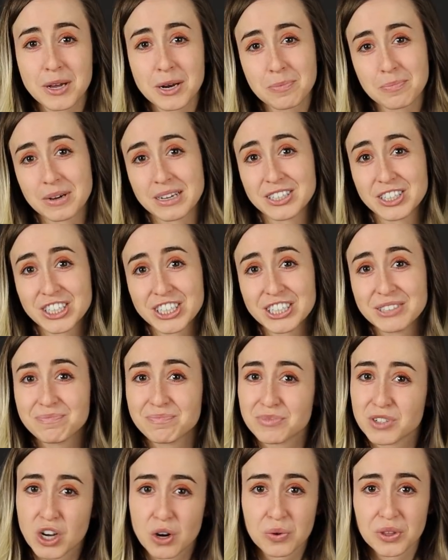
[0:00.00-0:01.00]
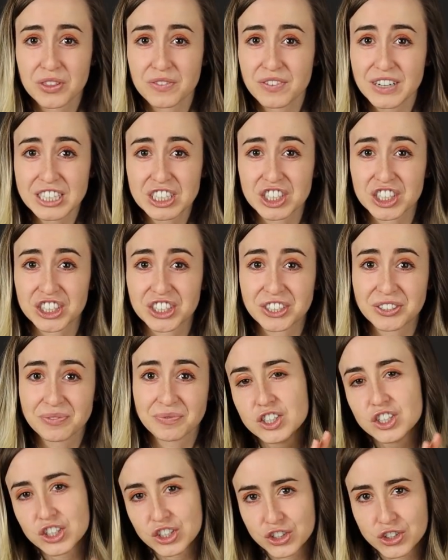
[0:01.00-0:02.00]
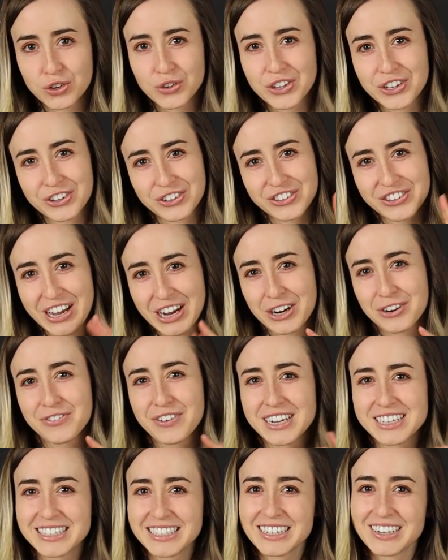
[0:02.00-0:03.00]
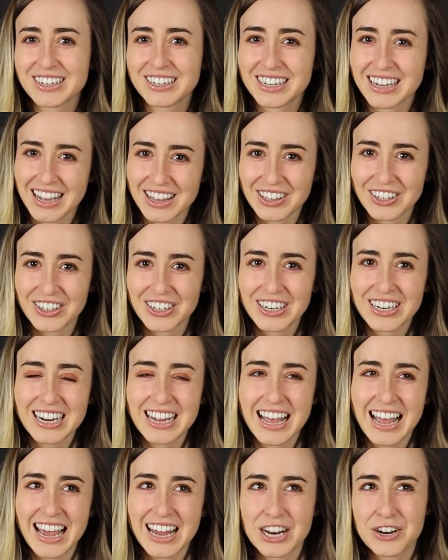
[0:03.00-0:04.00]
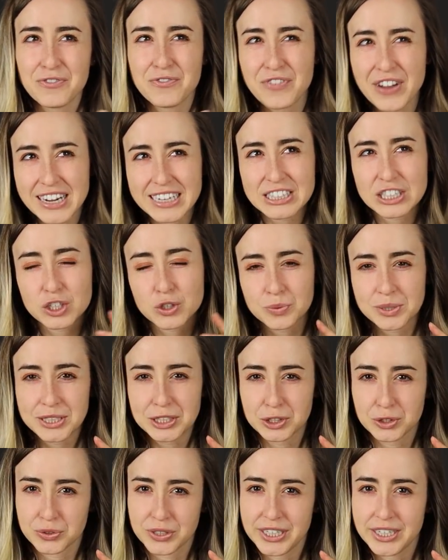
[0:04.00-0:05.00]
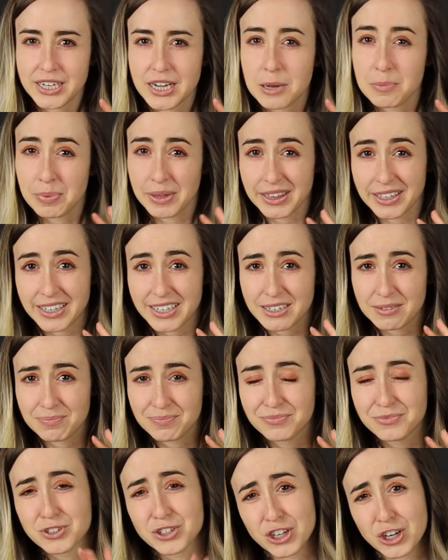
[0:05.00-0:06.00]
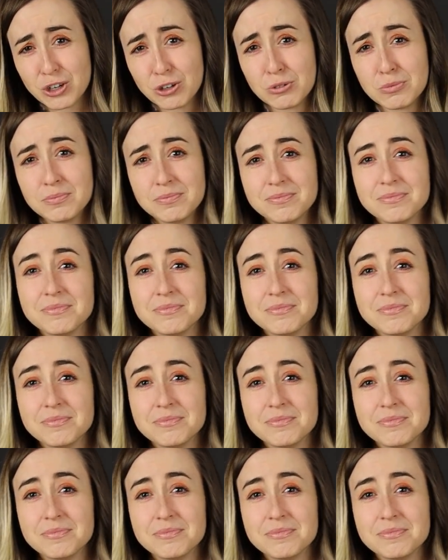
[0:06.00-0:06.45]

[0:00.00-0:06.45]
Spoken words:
on a budget, go with the Victure. Just know that you're sacrificing on color and advanced green screen ability. So